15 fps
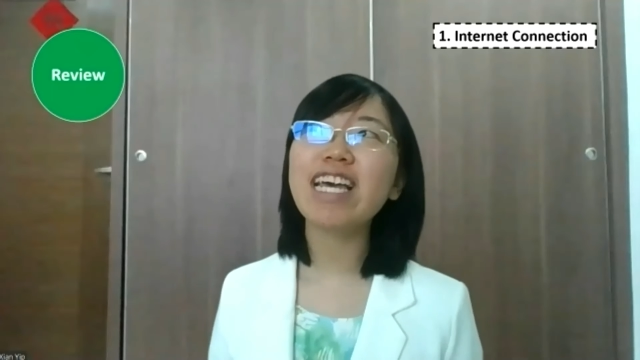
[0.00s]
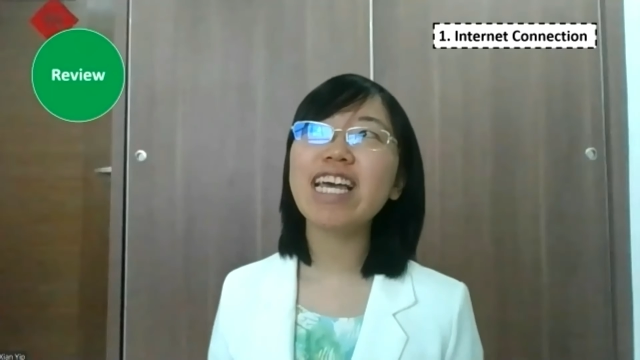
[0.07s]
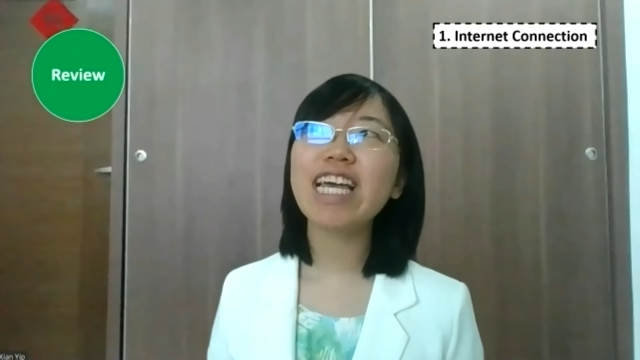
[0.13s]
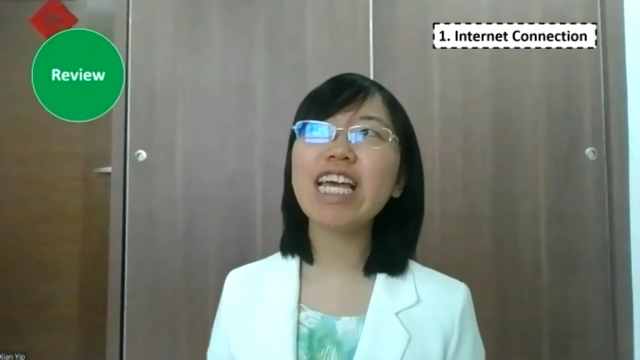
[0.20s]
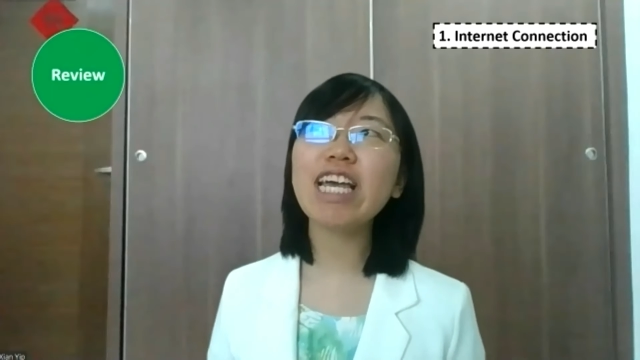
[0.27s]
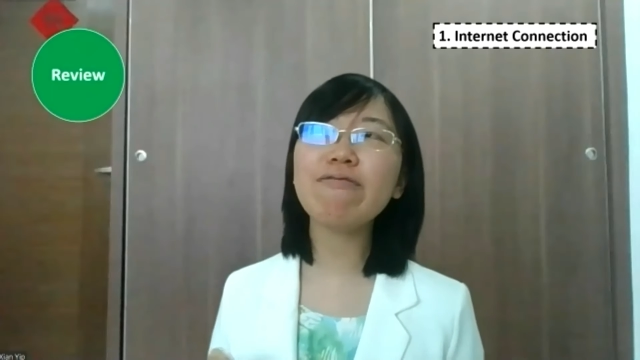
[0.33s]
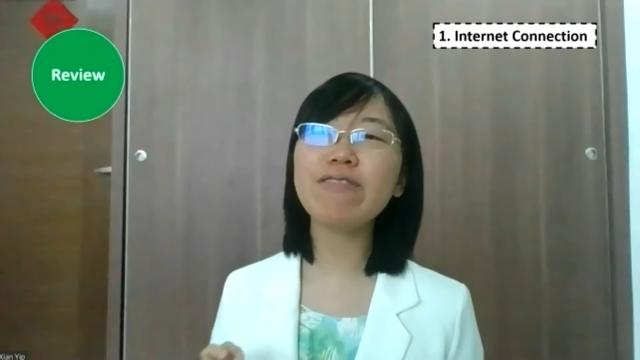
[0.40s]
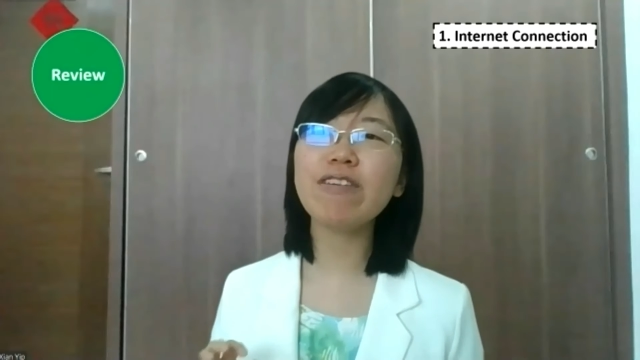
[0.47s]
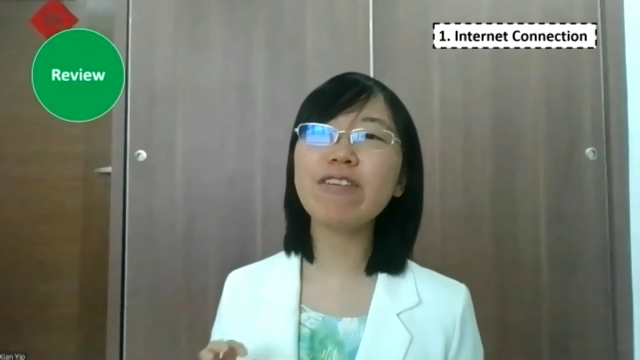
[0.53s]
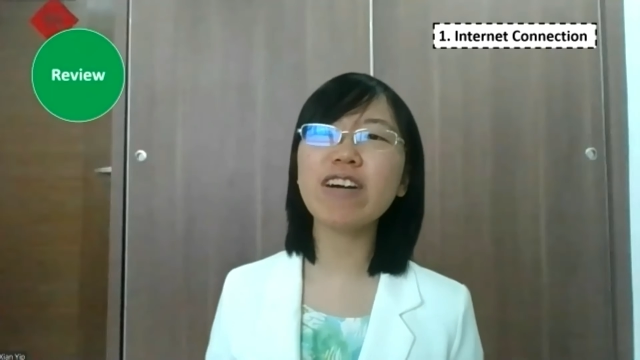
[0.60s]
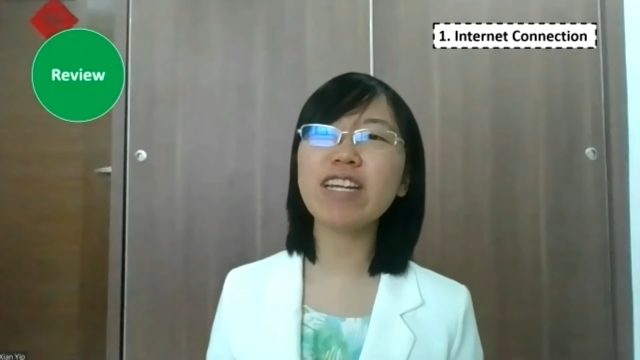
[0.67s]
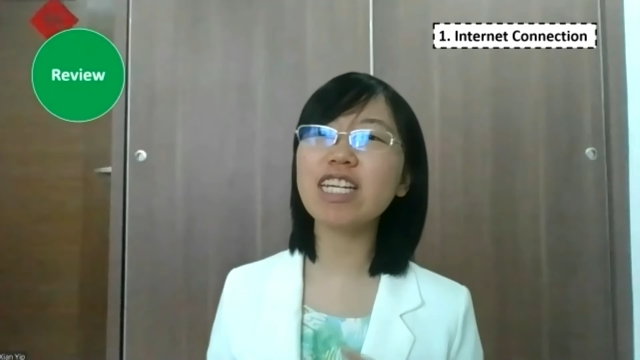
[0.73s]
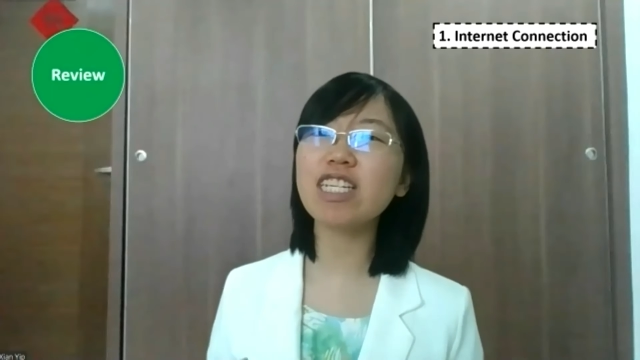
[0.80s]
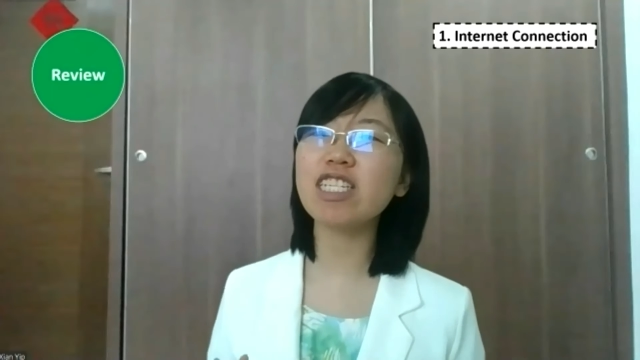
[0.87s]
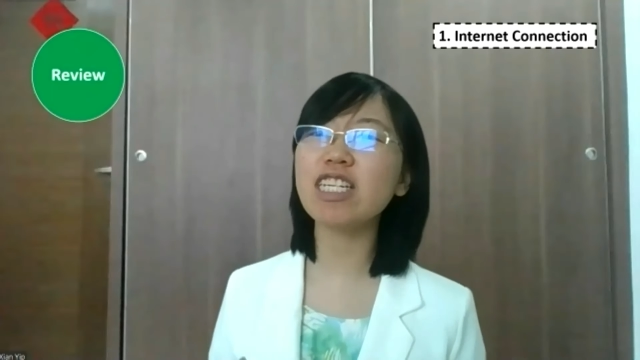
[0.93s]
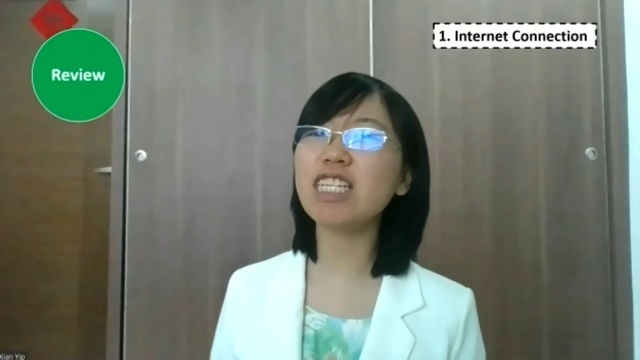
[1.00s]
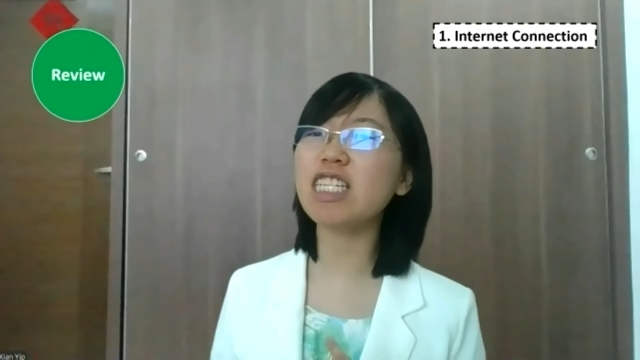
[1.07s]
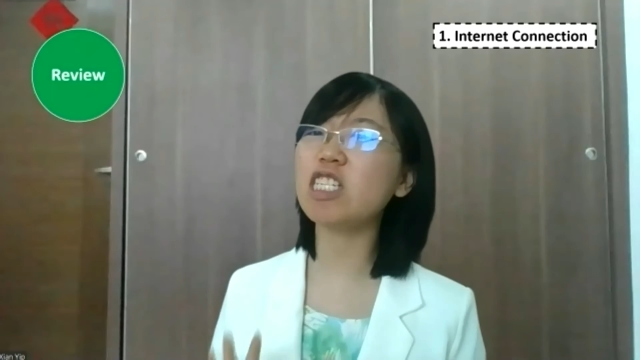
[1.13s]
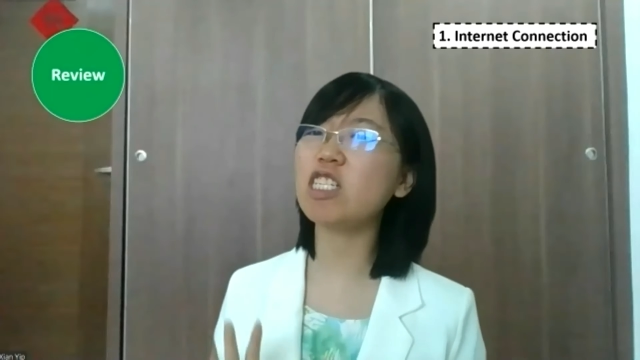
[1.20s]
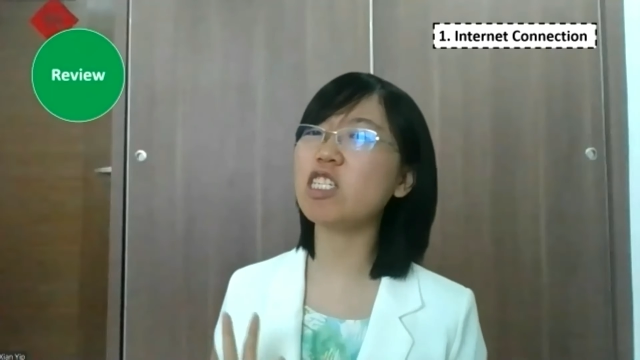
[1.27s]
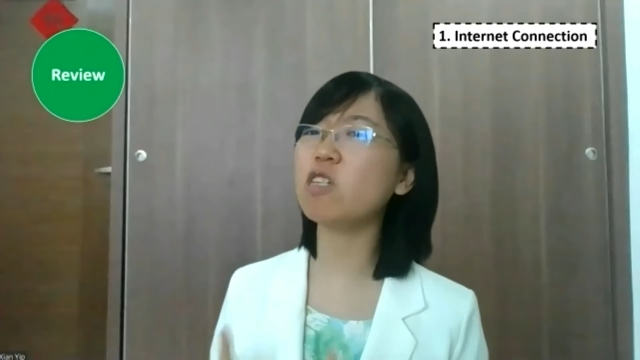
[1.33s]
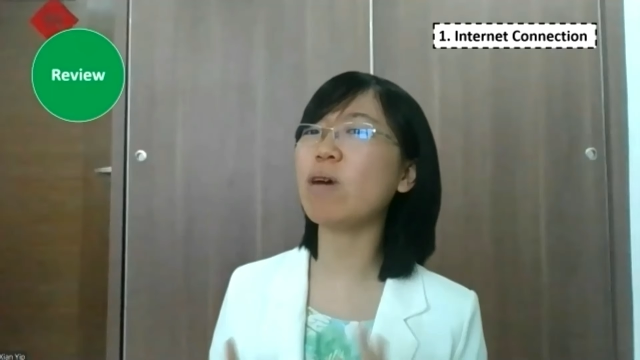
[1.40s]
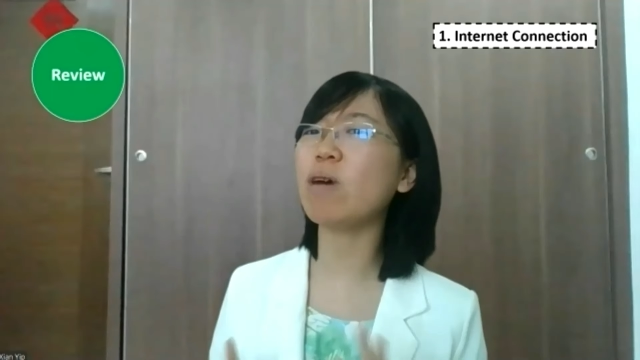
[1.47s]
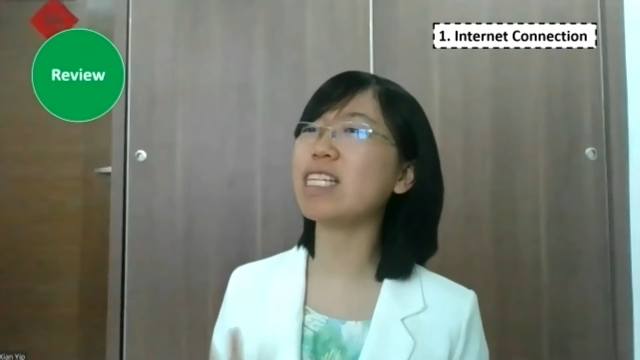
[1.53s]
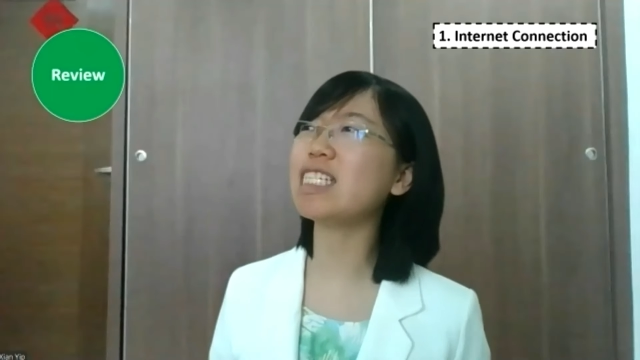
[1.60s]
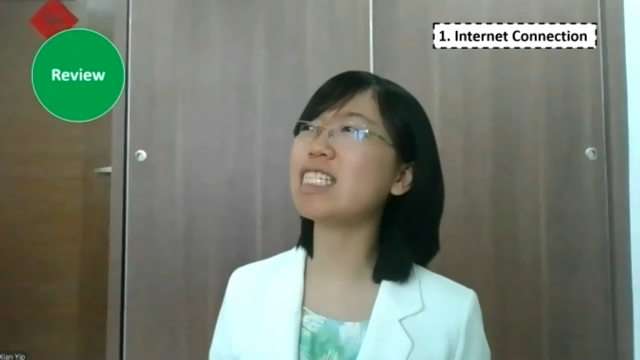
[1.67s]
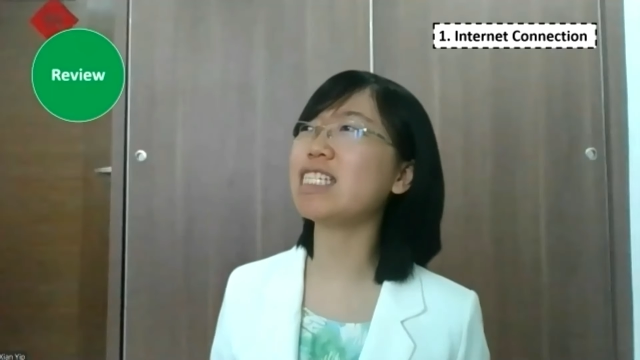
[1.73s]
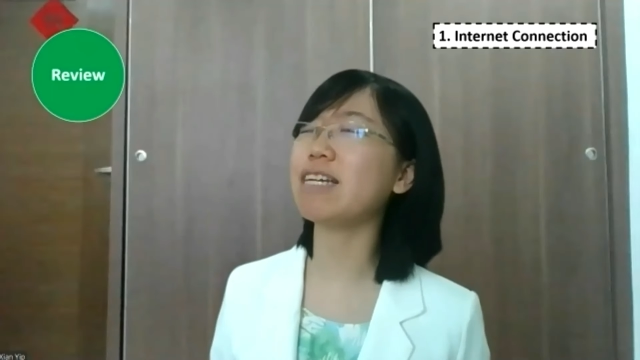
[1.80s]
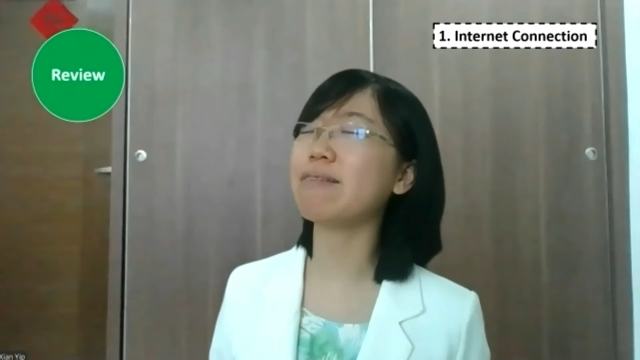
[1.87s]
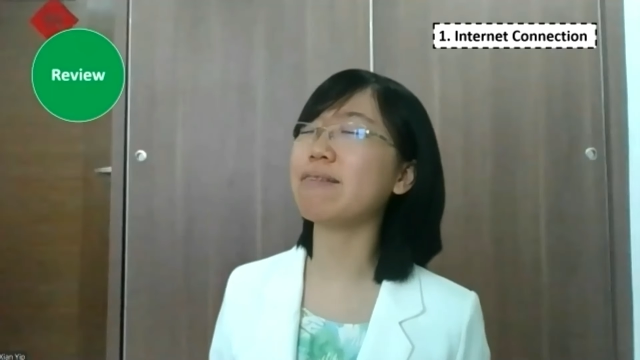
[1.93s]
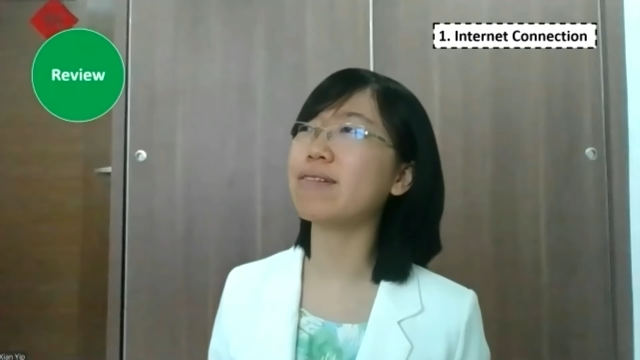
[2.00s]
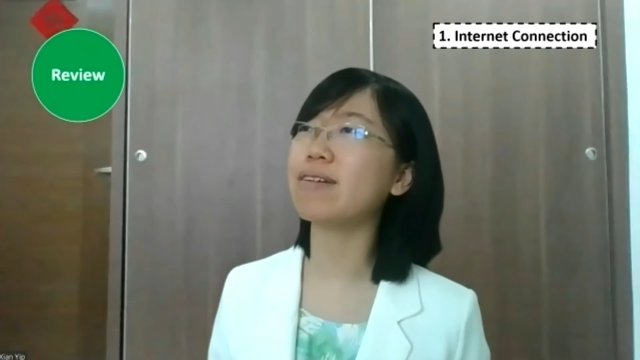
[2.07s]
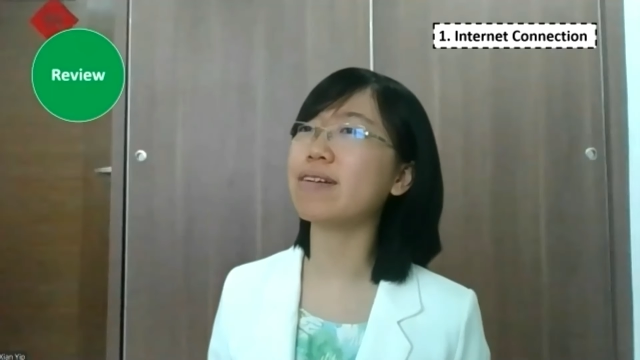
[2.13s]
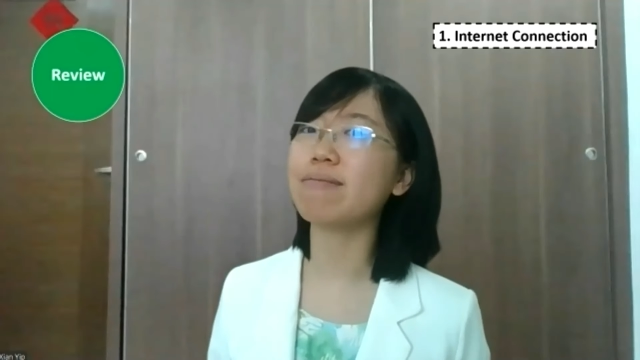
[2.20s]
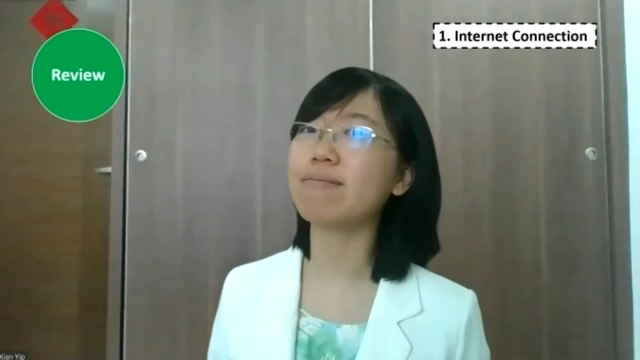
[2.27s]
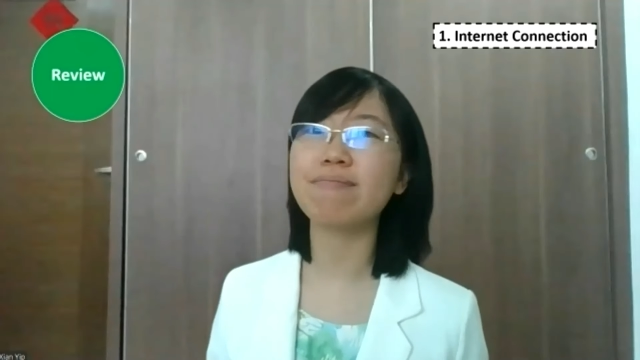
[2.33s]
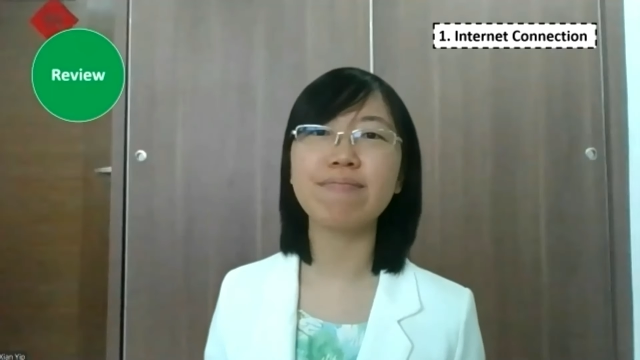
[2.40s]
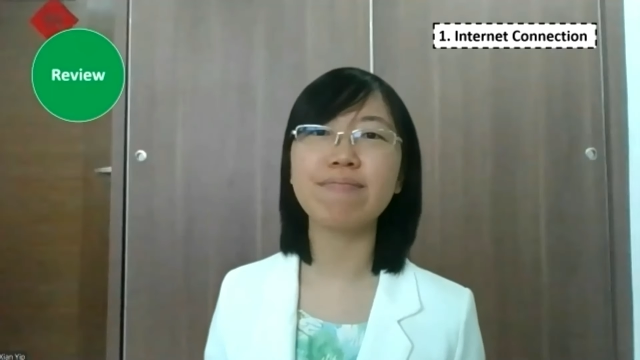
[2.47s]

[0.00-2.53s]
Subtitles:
If your connection is still unstable,